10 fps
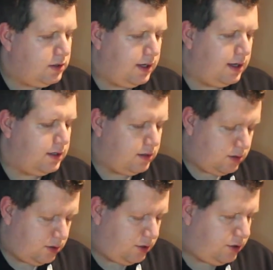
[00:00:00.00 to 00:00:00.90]
Yeah,
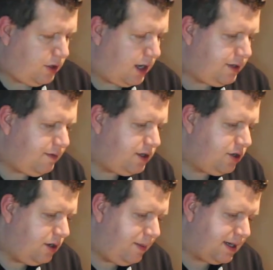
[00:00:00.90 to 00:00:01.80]
I will
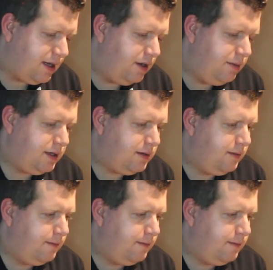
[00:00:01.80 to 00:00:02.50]
turn it back down a bit.